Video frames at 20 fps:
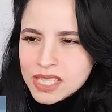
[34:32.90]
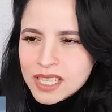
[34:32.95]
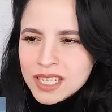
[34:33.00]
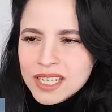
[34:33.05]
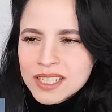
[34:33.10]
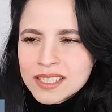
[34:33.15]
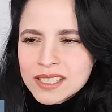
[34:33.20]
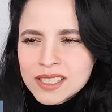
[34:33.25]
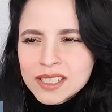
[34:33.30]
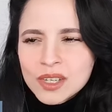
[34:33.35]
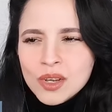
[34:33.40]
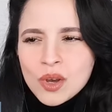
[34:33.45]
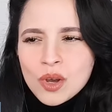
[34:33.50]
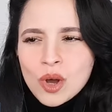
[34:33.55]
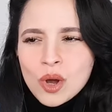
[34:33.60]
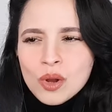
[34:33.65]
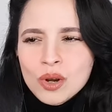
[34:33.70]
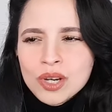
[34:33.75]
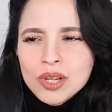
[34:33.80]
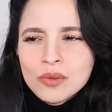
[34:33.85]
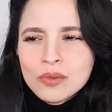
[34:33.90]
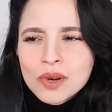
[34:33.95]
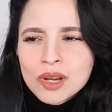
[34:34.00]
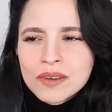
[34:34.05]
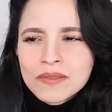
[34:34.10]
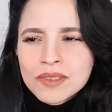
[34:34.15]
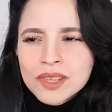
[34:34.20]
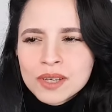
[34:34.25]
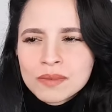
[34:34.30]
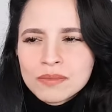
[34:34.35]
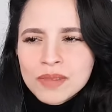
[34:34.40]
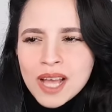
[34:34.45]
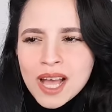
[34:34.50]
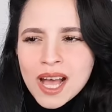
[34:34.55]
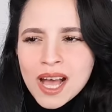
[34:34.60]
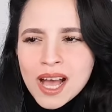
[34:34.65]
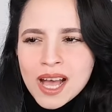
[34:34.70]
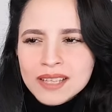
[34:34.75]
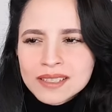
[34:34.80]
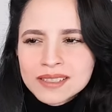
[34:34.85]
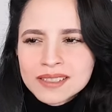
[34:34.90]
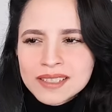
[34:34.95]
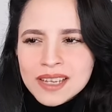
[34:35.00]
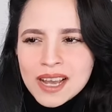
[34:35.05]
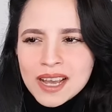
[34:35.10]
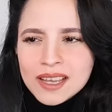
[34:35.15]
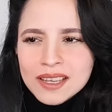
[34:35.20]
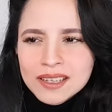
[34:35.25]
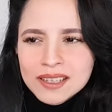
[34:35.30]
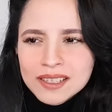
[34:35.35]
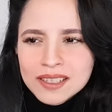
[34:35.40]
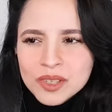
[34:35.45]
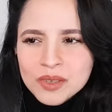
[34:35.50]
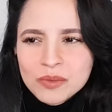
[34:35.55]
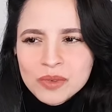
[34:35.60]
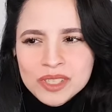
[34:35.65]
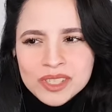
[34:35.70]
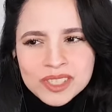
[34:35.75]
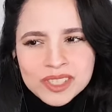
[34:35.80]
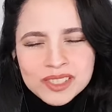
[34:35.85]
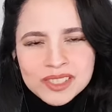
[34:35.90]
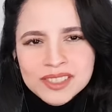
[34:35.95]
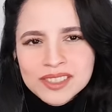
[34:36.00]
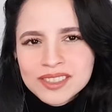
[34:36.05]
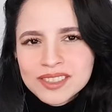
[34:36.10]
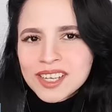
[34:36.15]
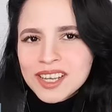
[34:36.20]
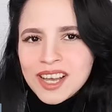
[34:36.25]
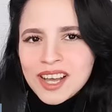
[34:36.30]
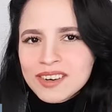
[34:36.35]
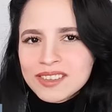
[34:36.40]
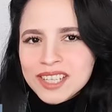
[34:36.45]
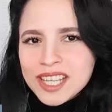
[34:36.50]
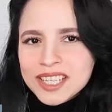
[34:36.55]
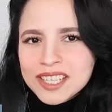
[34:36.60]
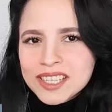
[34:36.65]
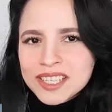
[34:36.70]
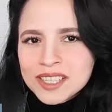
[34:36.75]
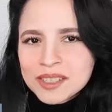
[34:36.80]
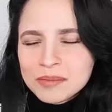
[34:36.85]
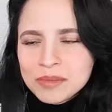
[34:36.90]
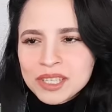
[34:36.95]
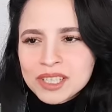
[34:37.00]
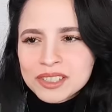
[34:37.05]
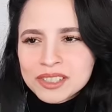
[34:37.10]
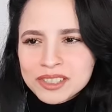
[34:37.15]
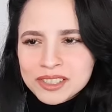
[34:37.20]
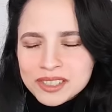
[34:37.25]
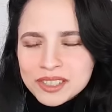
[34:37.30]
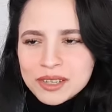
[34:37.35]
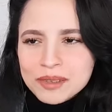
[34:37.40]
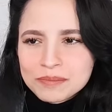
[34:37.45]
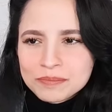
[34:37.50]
Listen, only one of them has died, which I don't like because